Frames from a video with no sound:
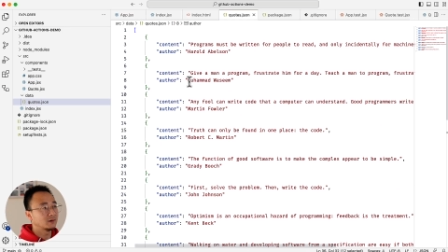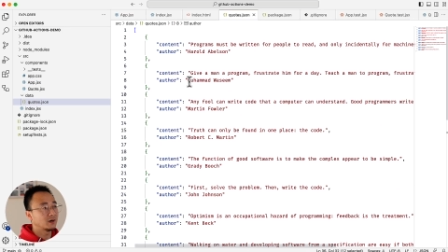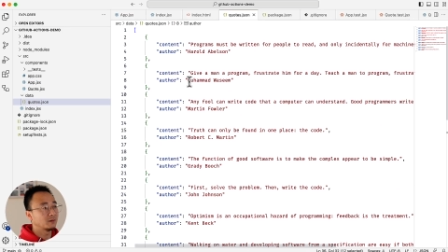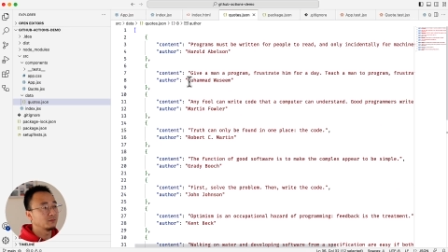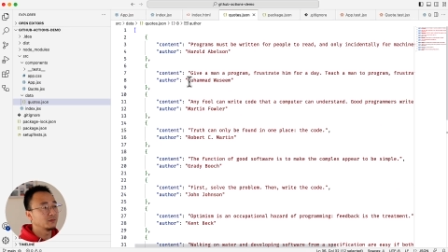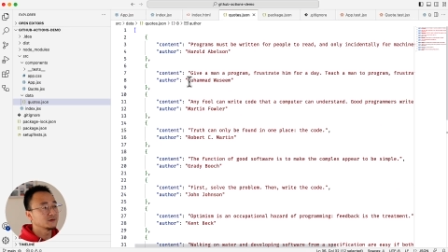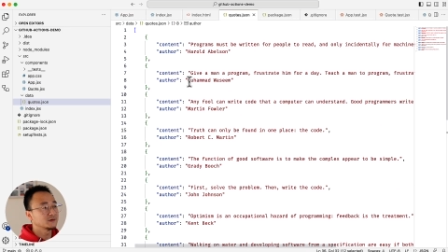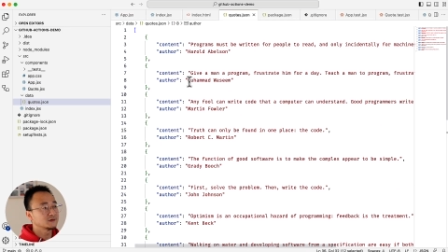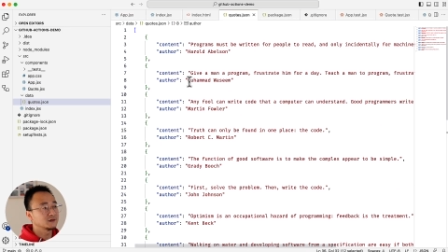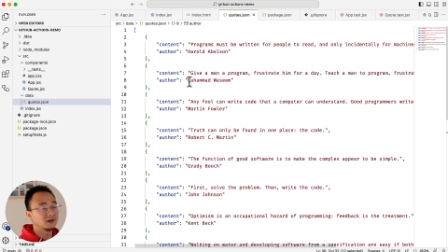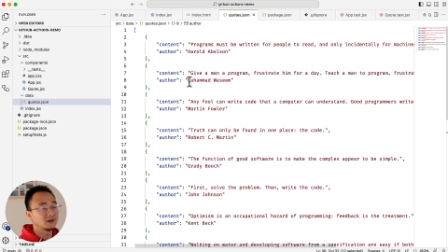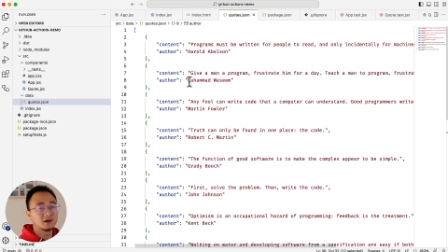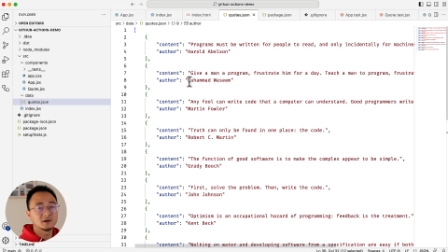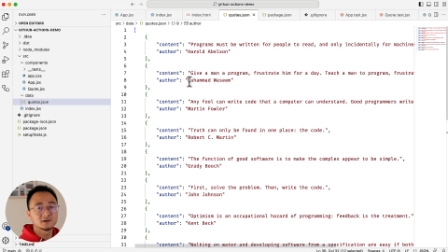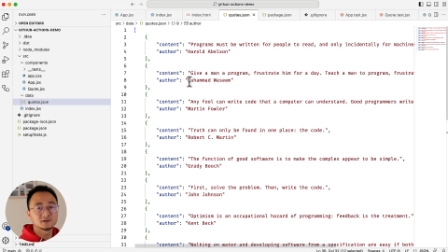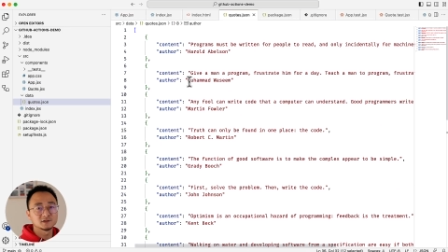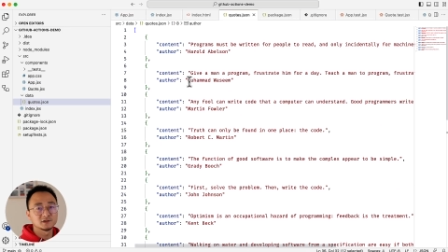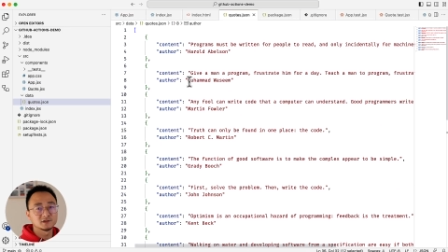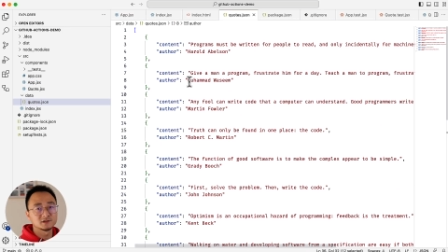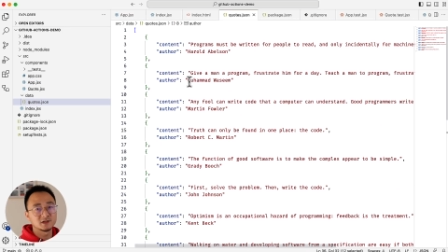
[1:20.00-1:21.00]
basically
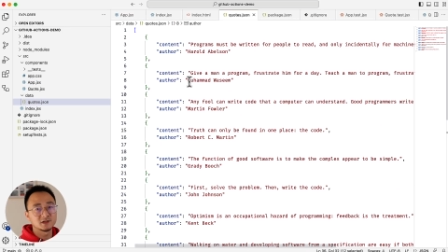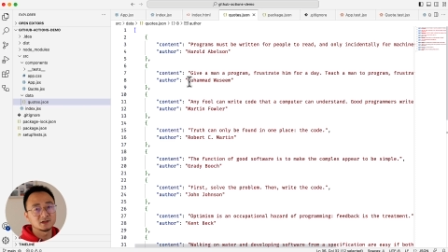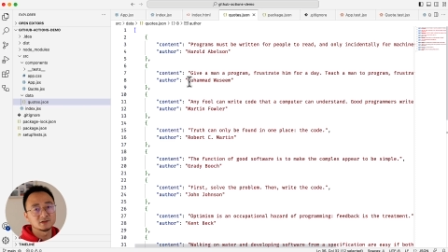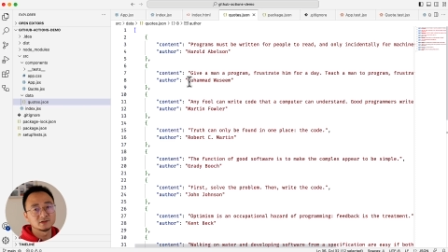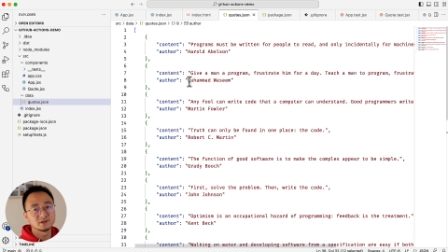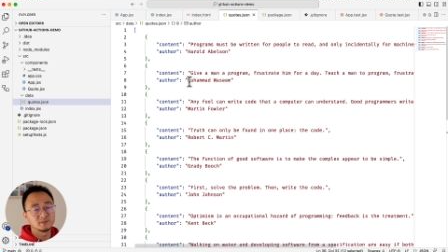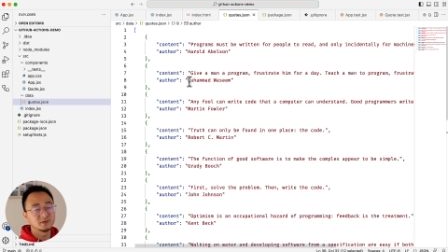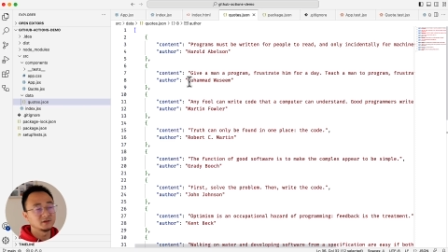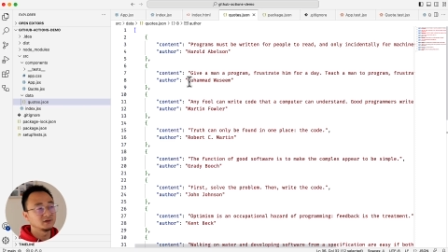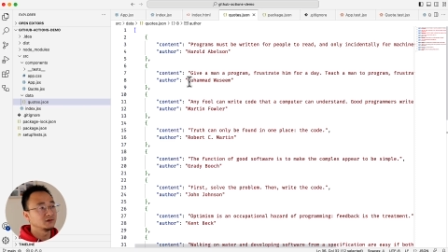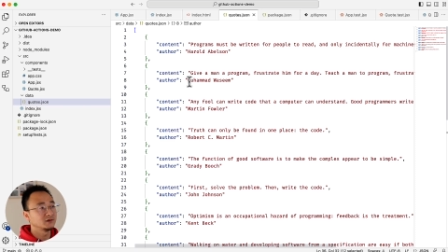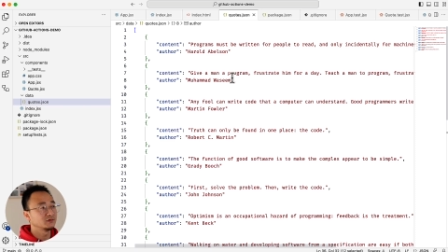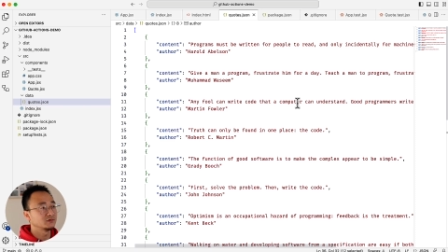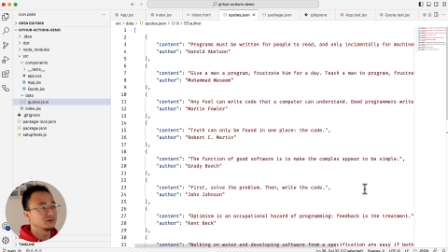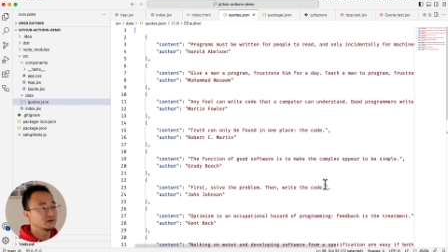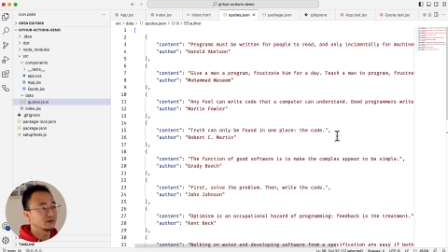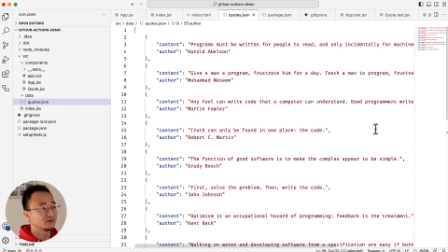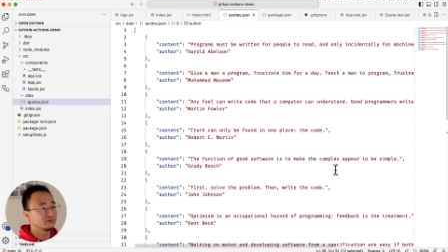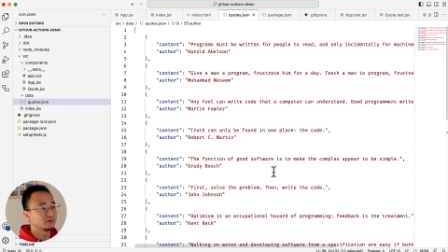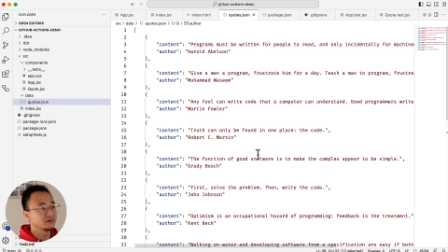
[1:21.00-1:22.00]
asked ChatGPT to
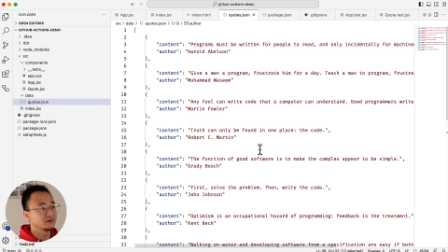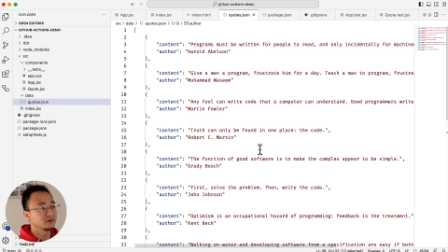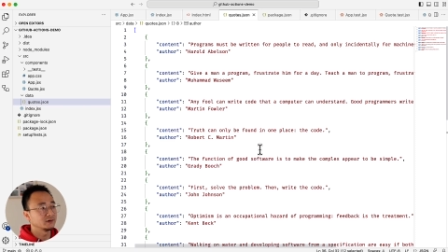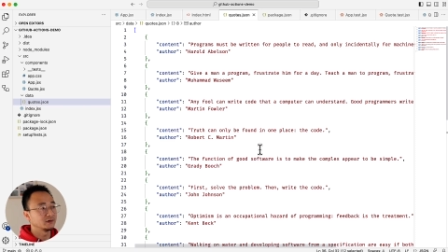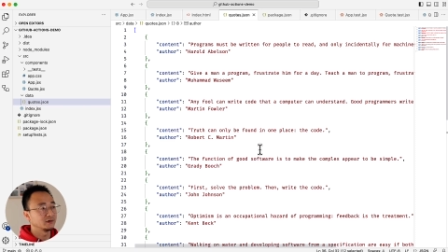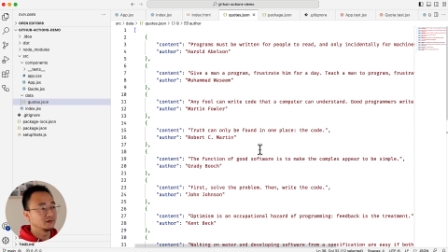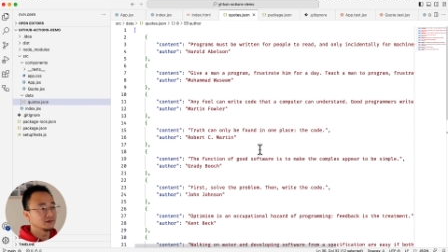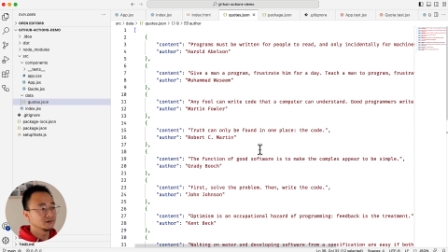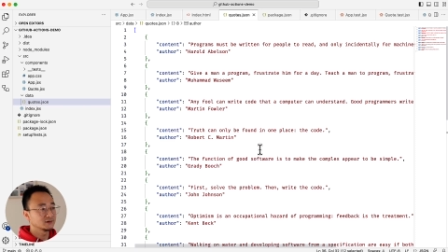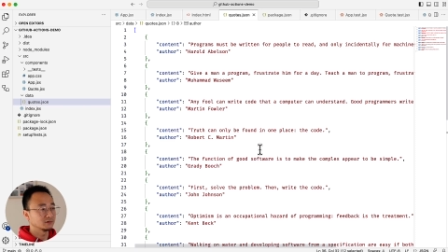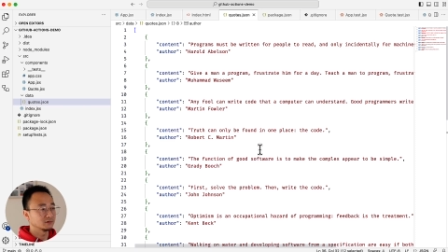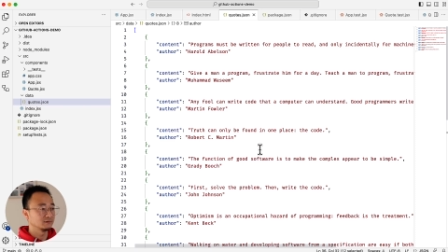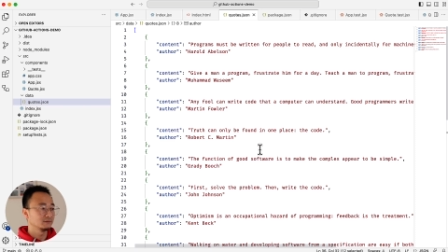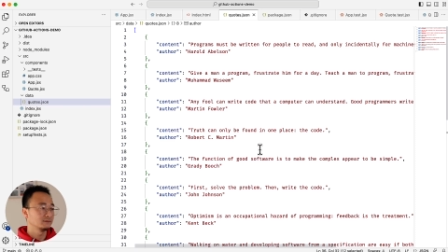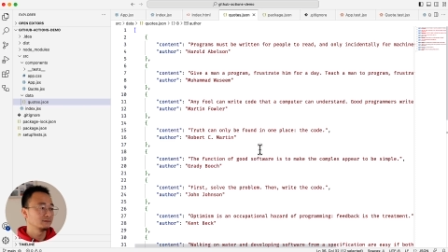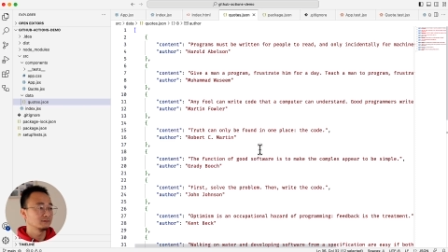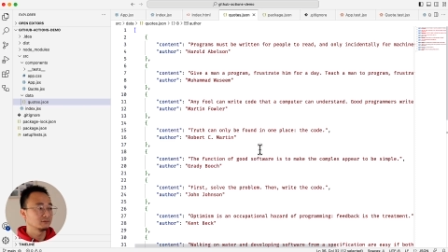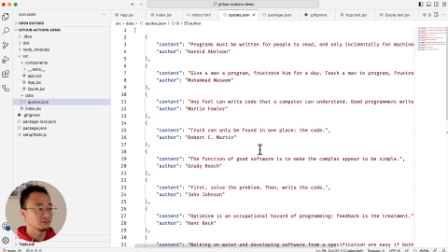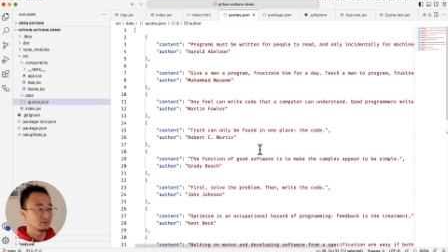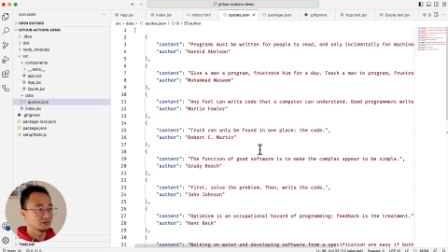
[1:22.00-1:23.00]
generate a list
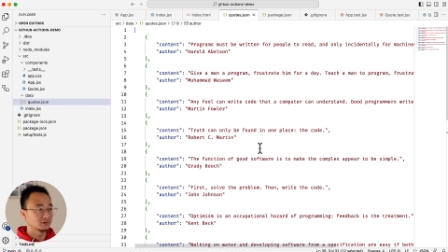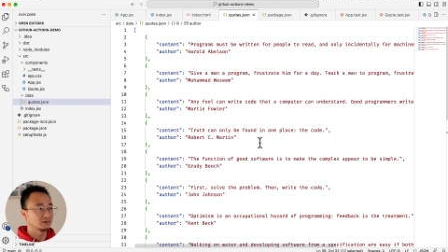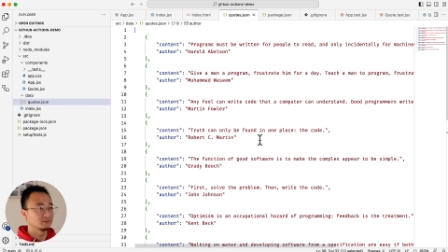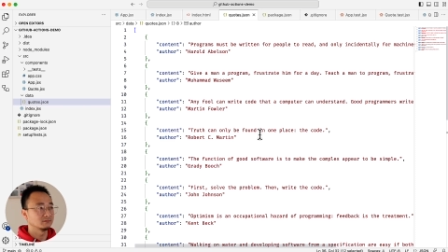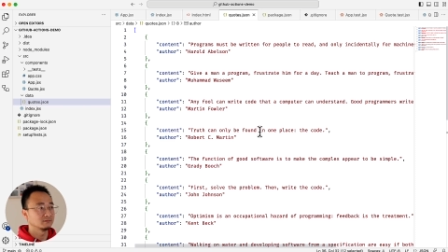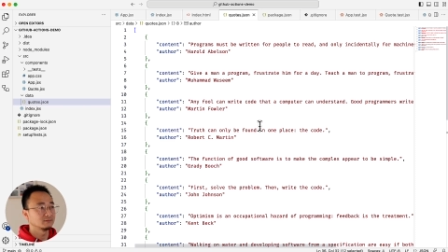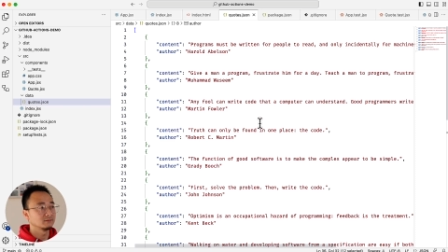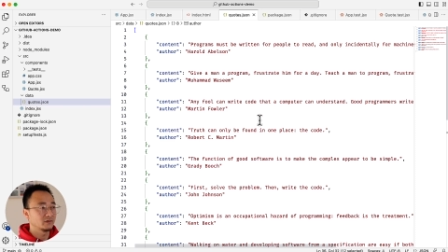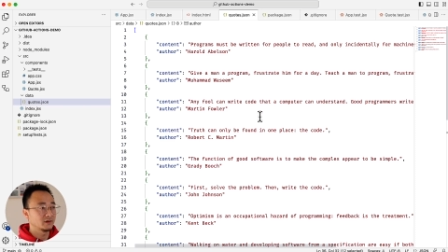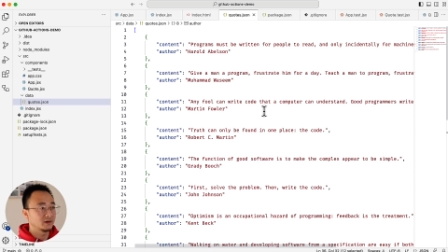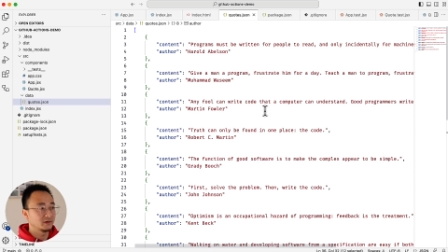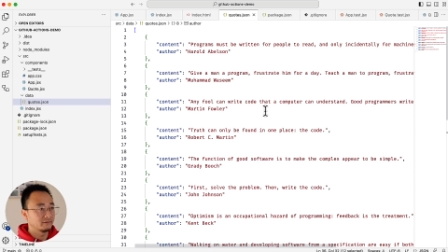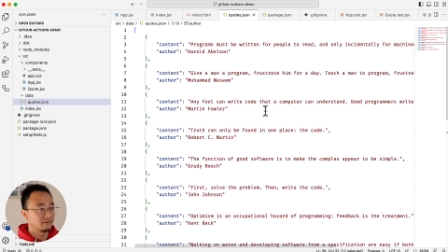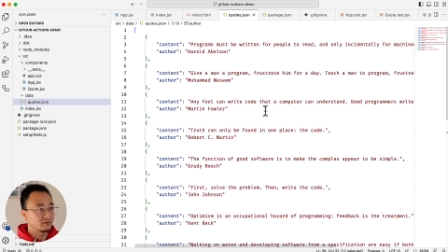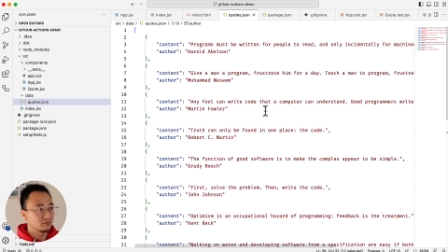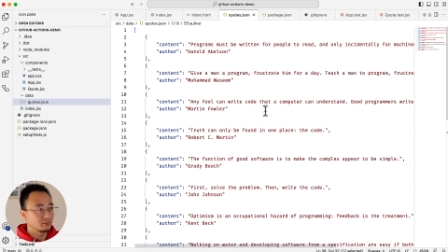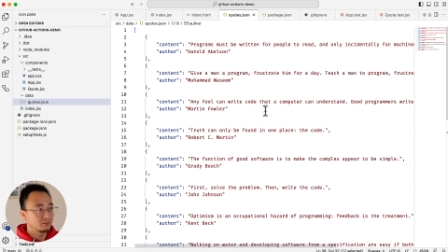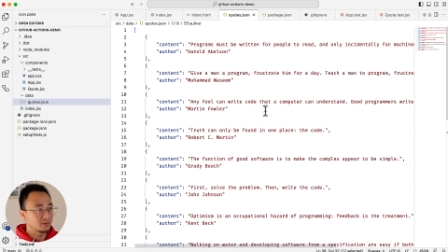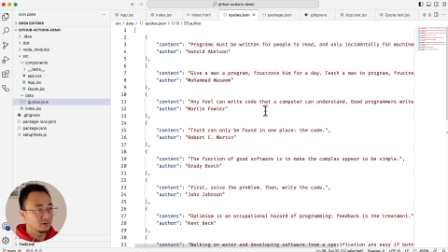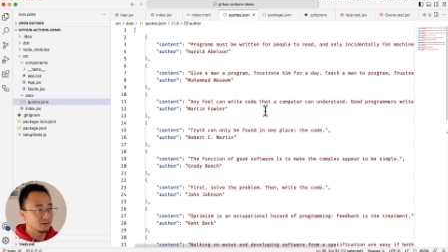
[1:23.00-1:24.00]
of random
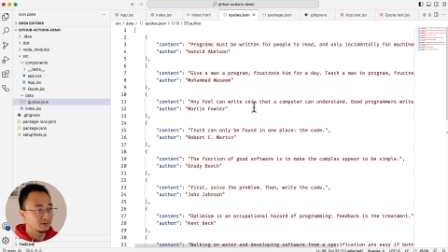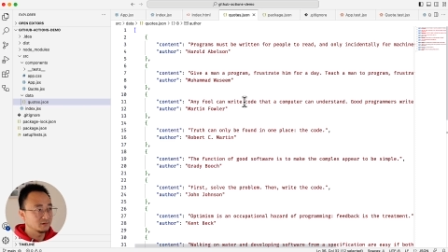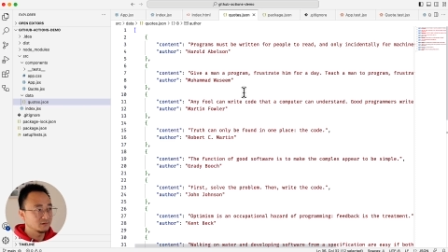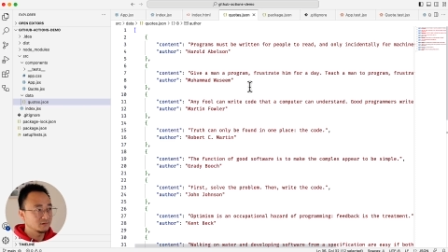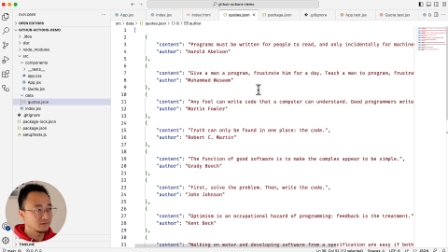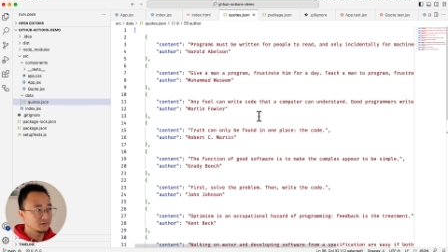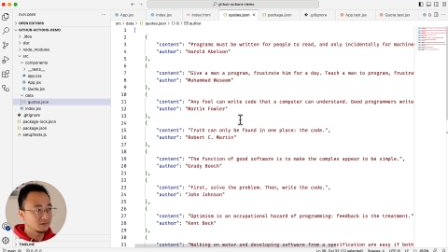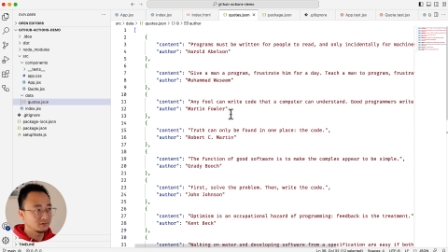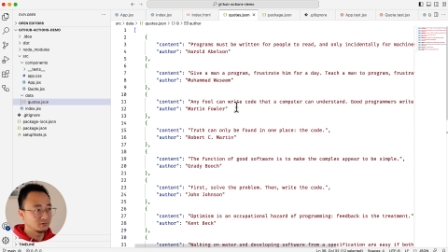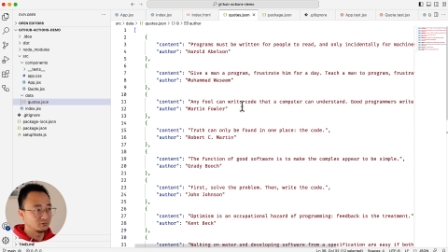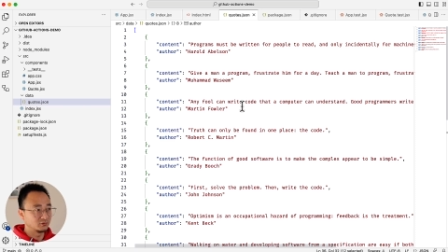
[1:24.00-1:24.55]
development